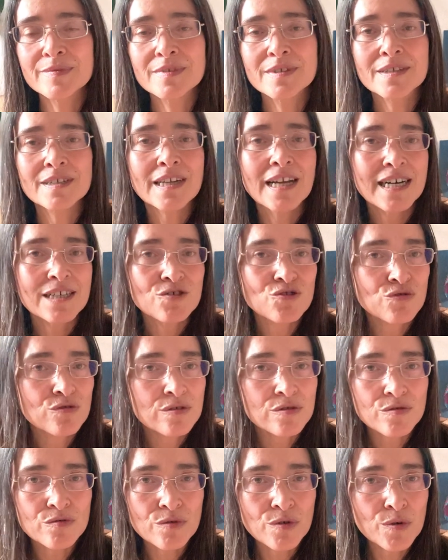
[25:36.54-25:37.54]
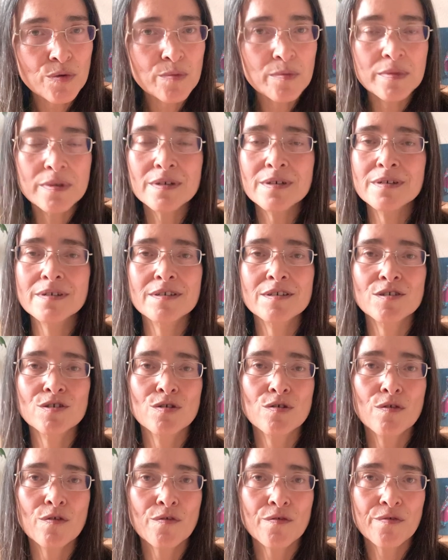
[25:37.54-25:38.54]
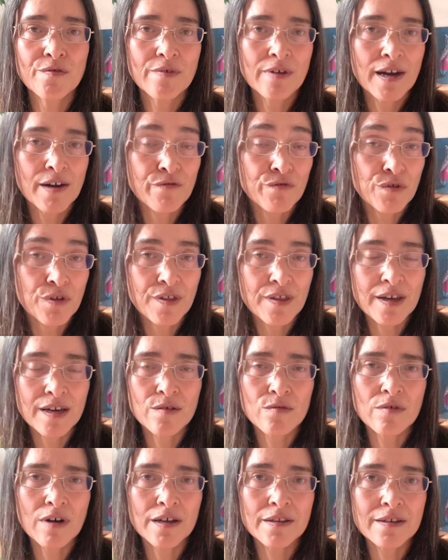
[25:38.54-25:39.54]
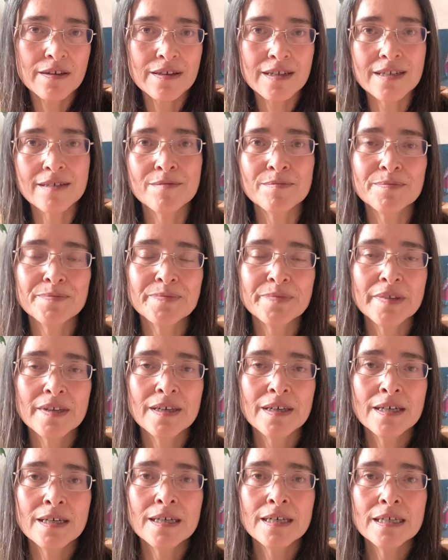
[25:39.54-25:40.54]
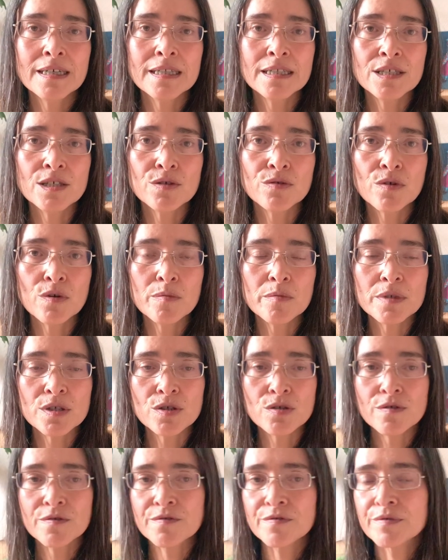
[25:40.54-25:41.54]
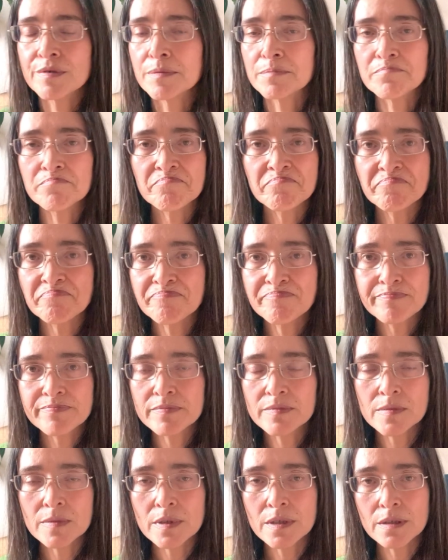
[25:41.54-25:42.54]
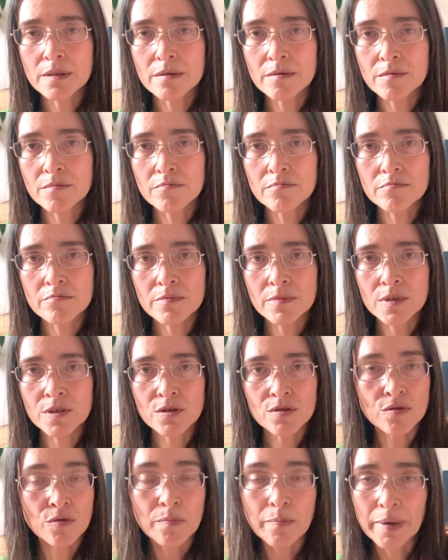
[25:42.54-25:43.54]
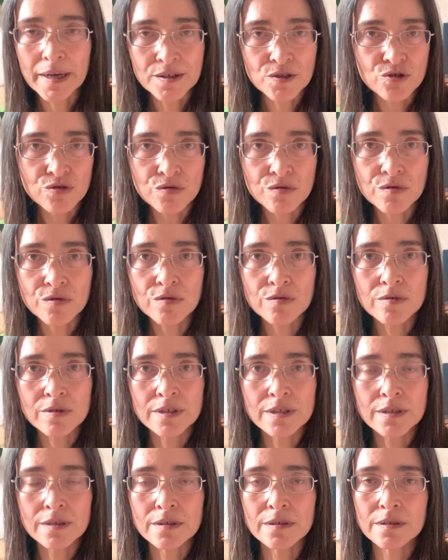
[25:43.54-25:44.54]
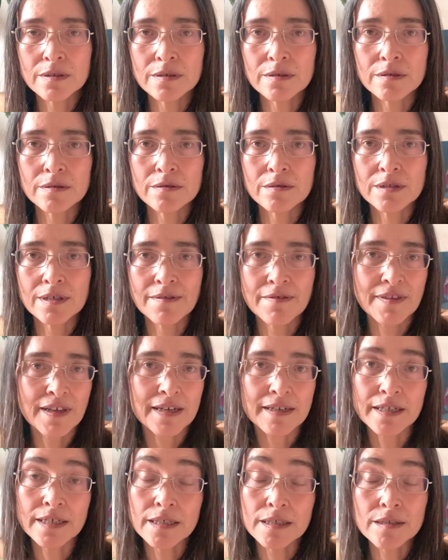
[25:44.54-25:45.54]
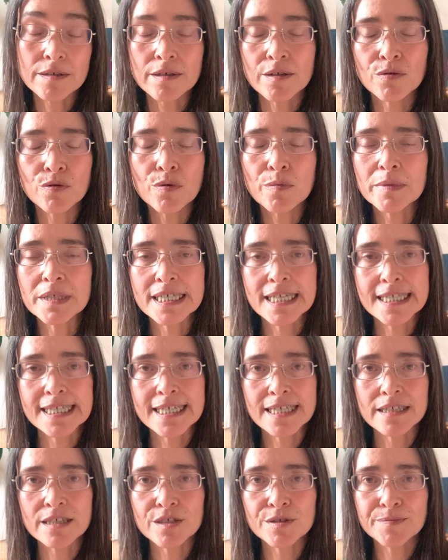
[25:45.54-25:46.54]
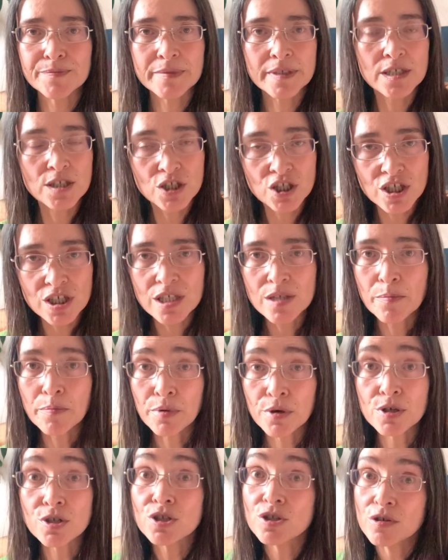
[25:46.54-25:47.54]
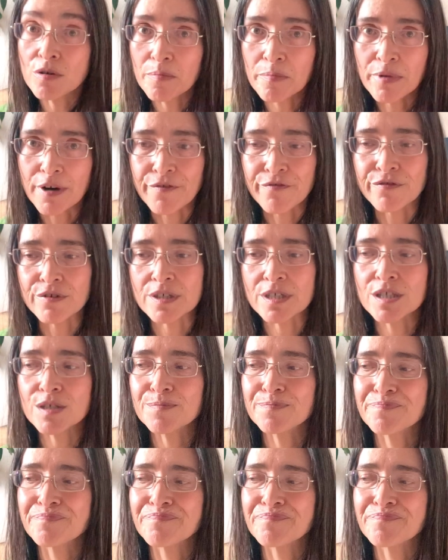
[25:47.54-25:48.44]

the natural aromas of everything rather than the aromas of I don't know, petrol and synthetic aromas, etc. It's just a personal preference.